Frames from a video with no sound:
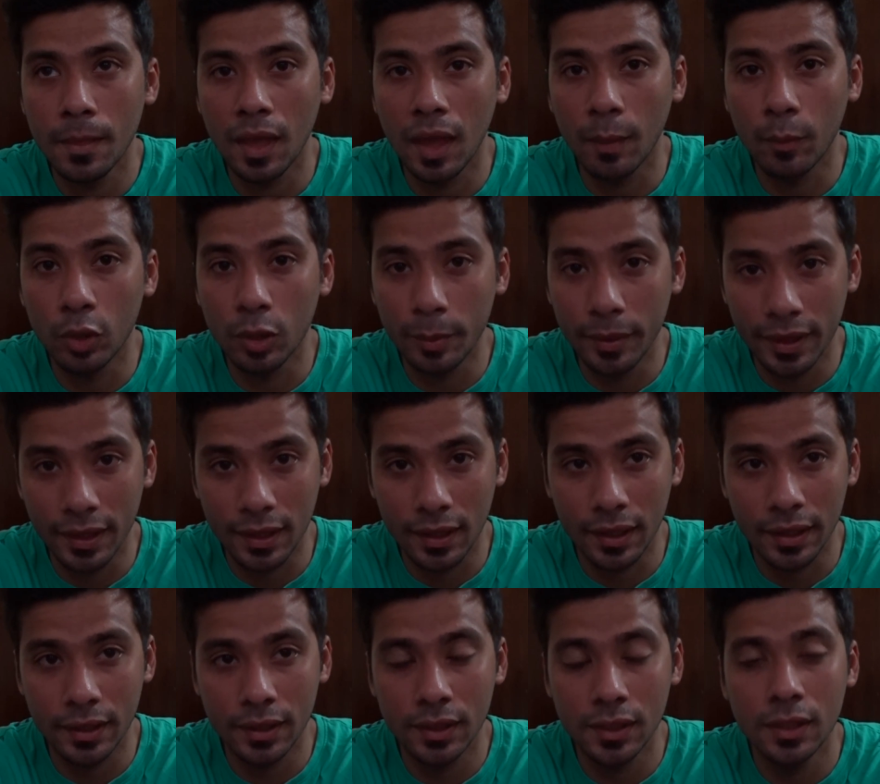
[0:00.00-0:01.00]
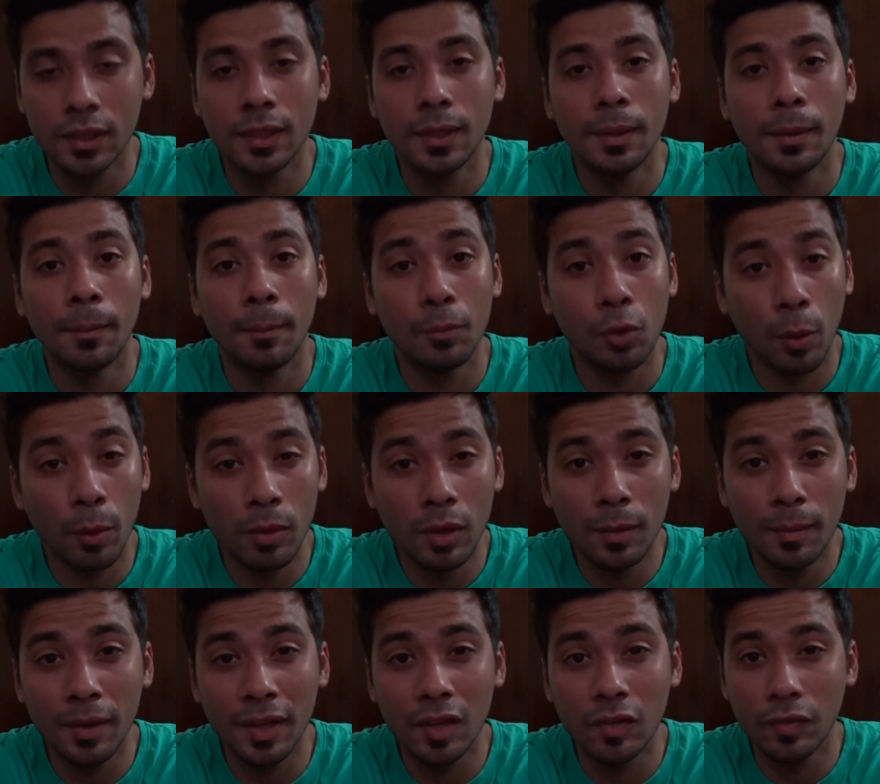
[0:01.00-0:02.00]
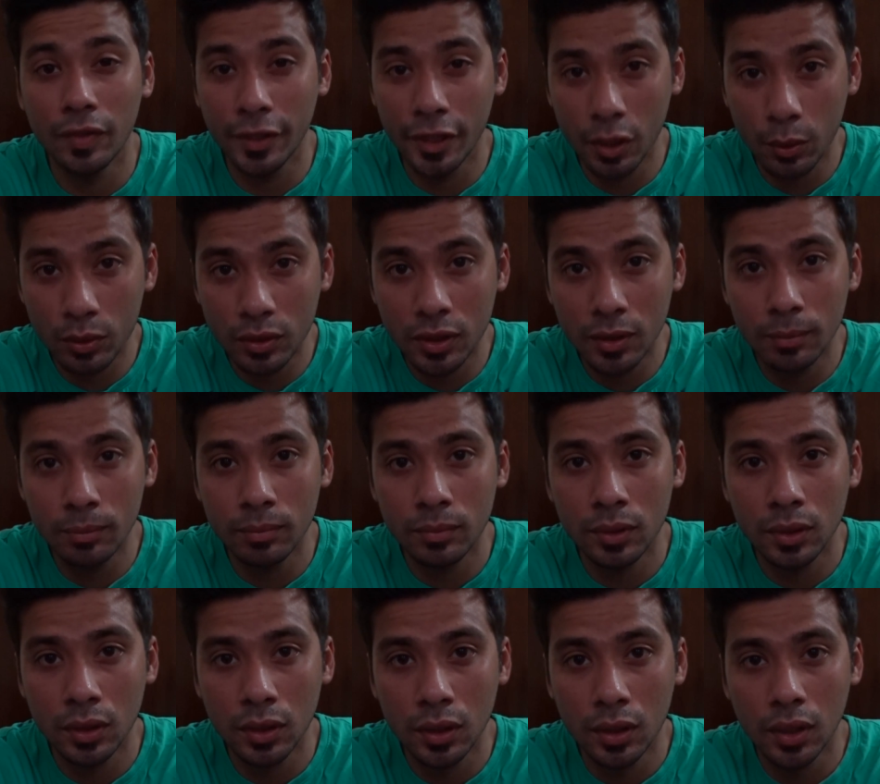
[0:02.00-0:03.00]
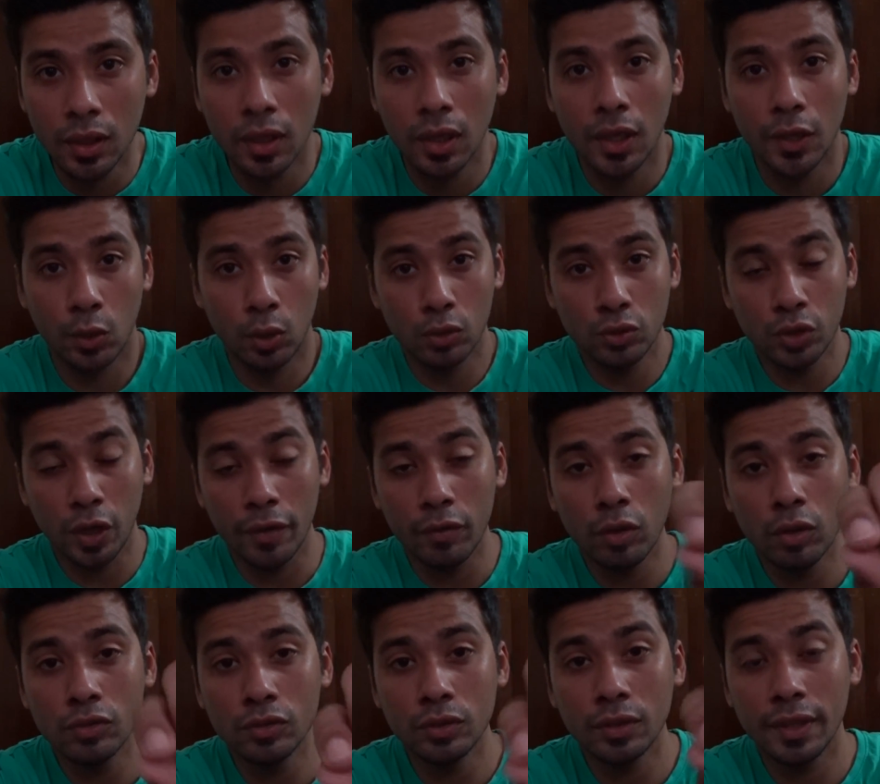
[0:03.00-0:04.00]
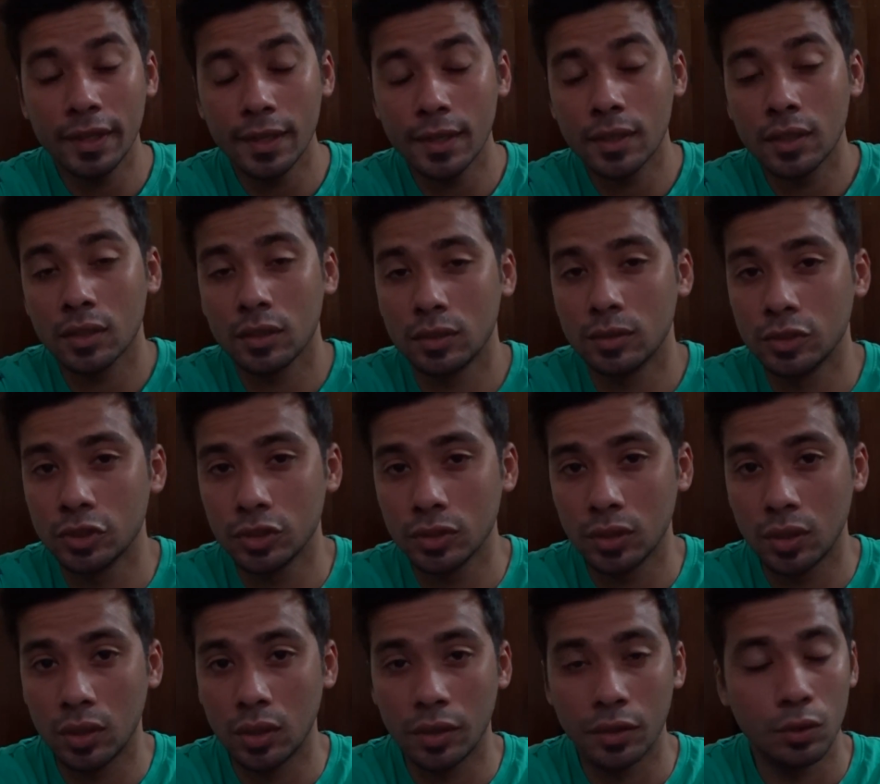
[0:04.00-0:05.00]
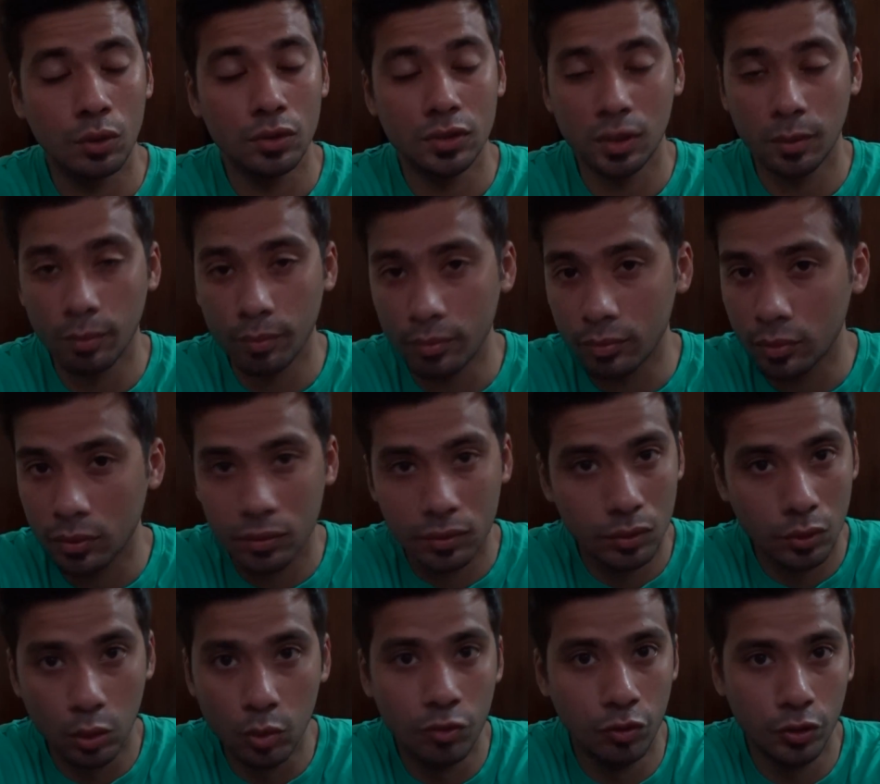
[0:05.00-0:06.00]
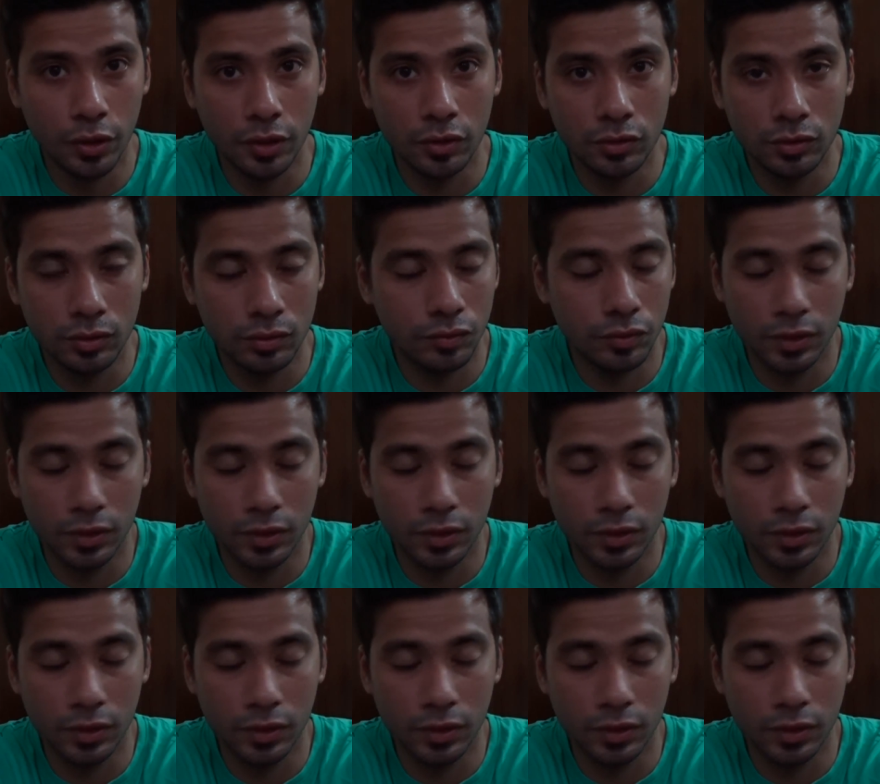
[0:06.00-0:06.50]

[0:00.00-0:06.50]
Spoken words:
I'm going to meet a client. Probably make a video with him. And also, I will also get you know, some good footage.